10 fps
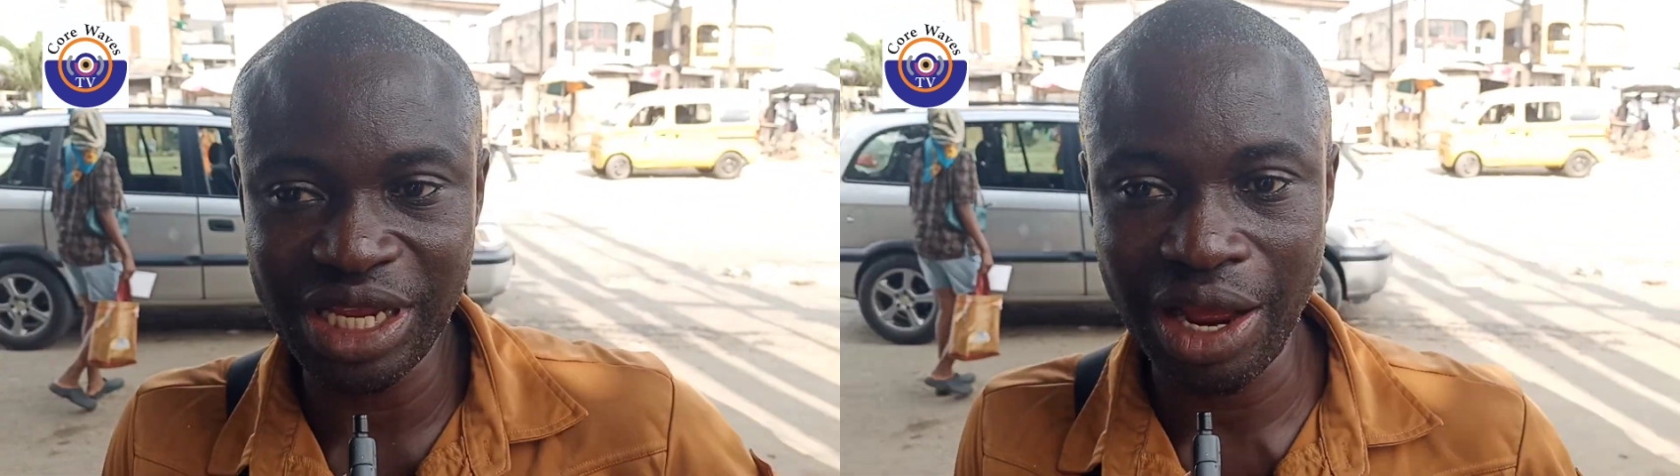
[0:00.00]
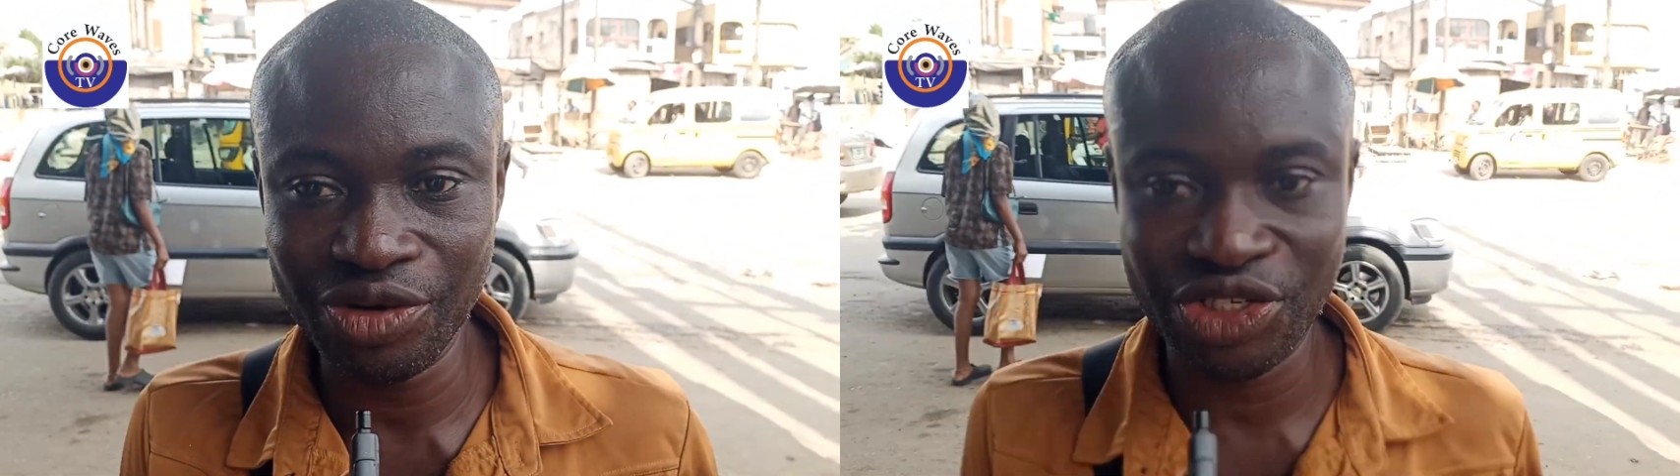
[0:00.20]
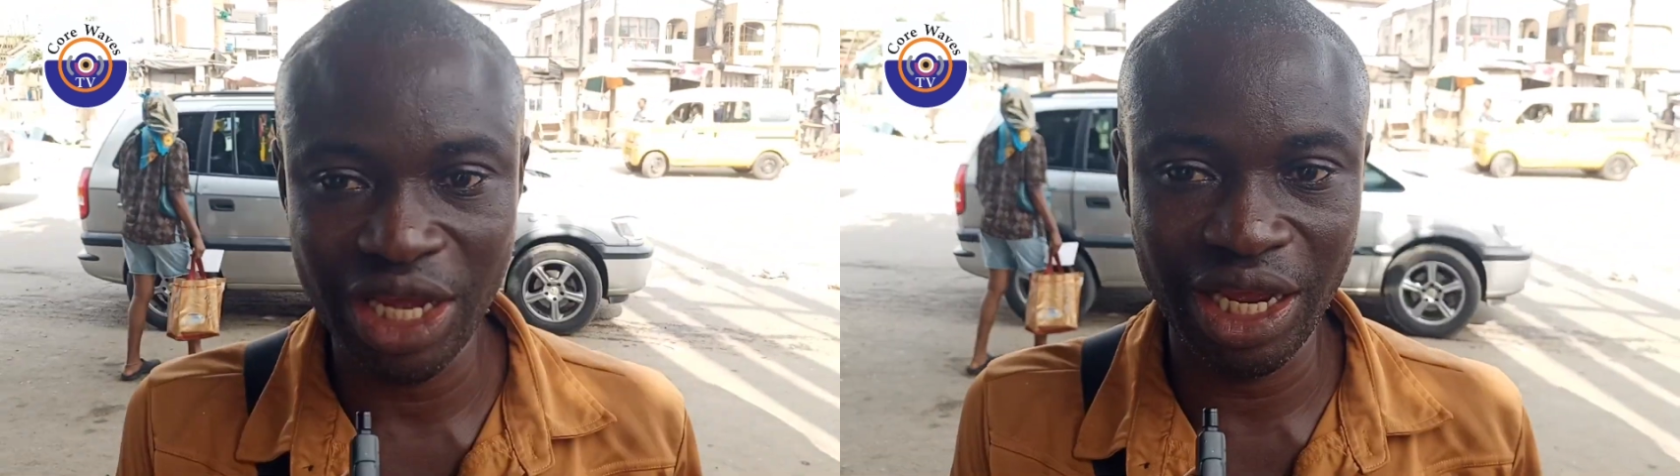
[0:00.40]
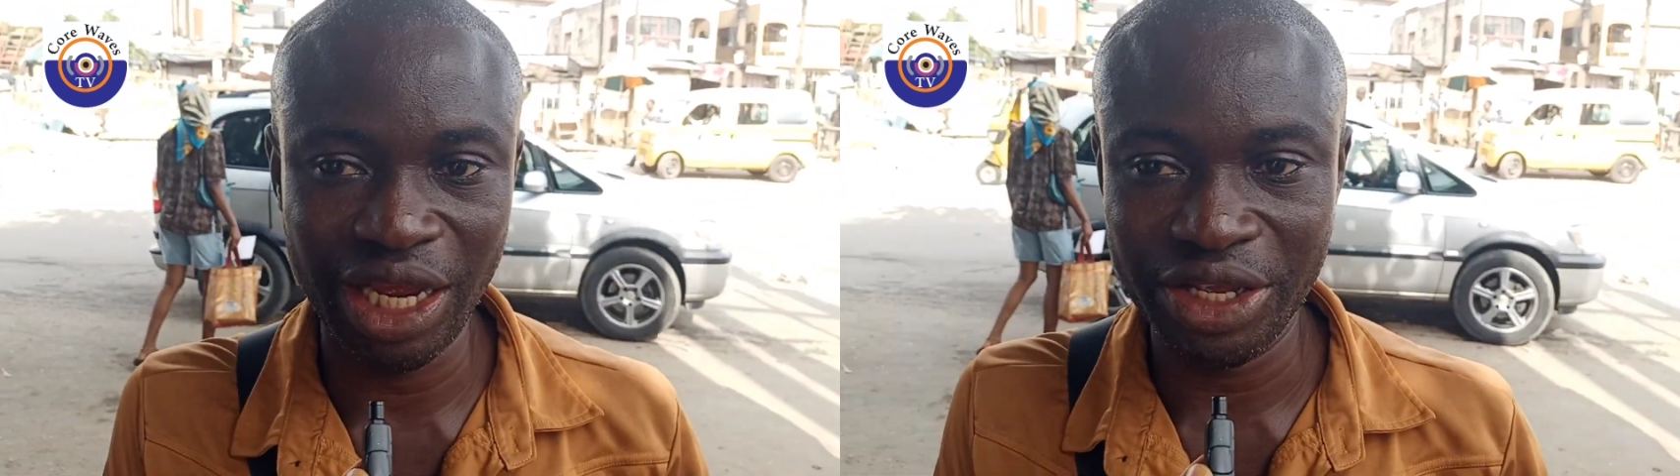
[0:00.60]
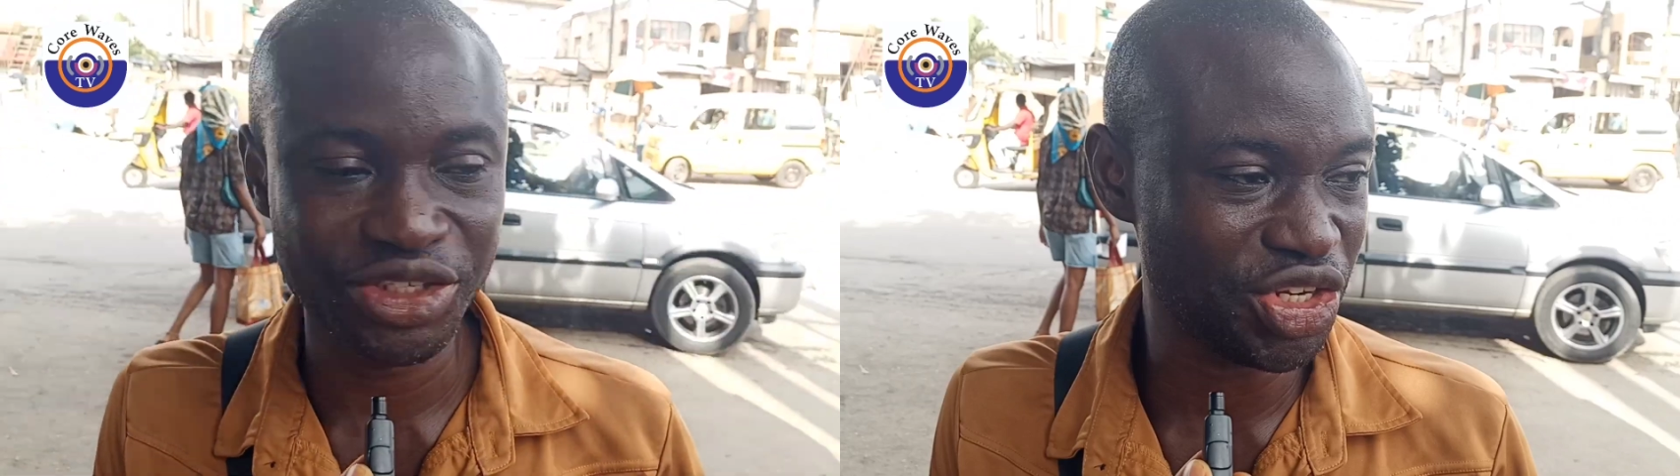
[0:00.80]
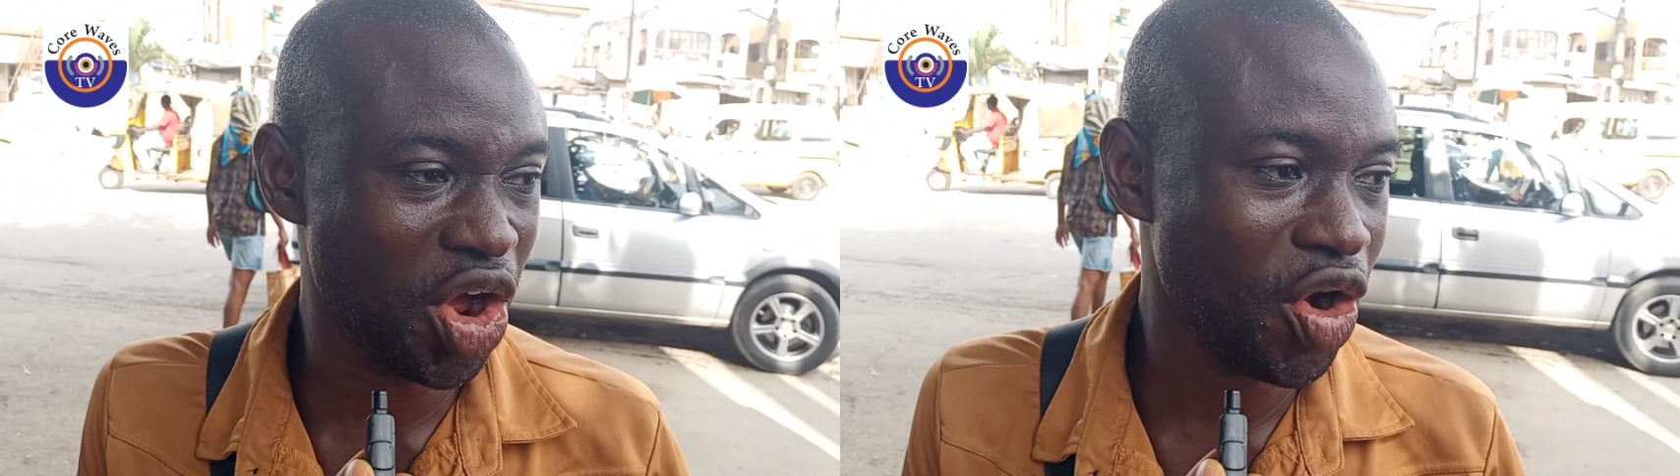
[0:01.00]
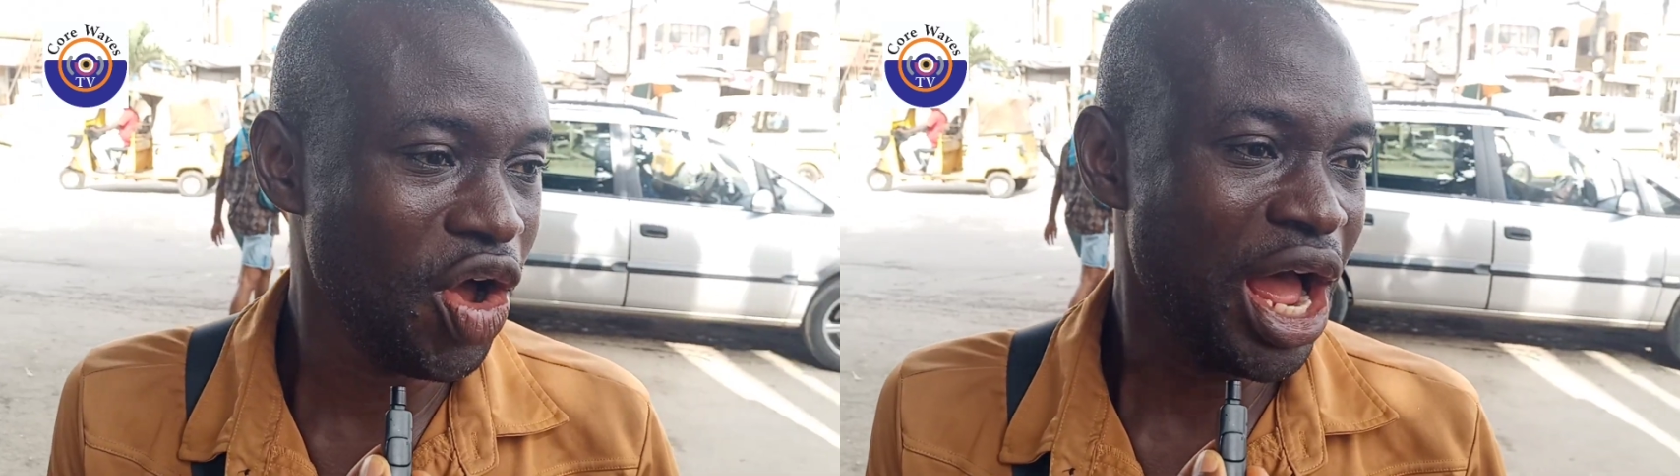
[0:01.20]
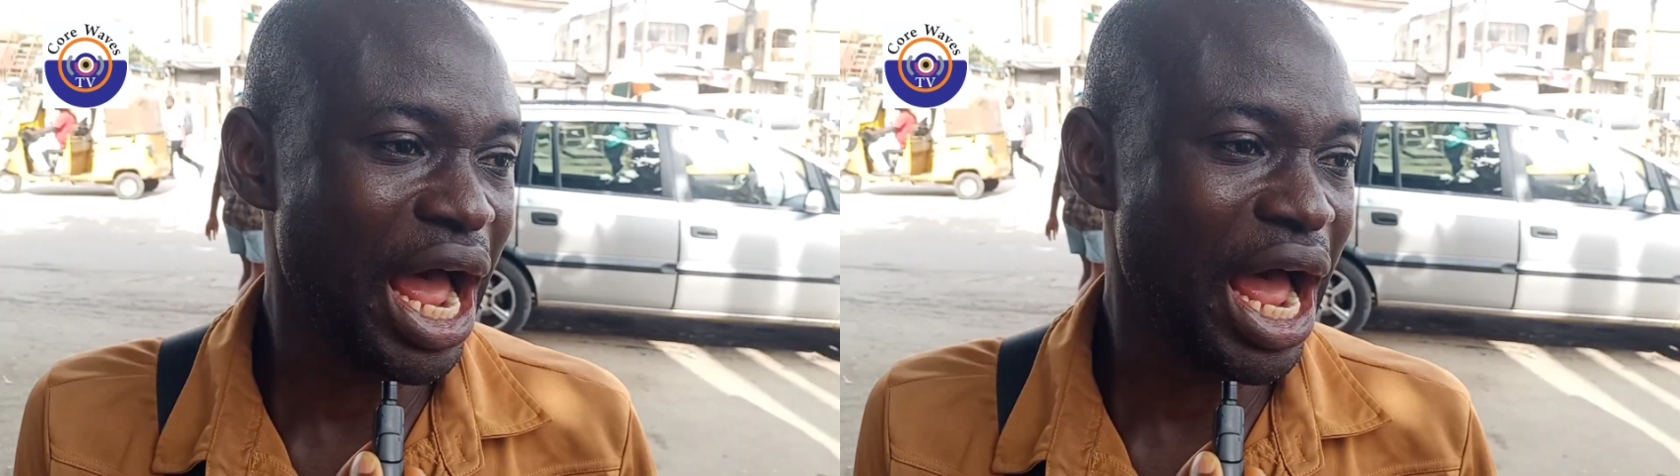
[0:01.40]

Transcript: south is so.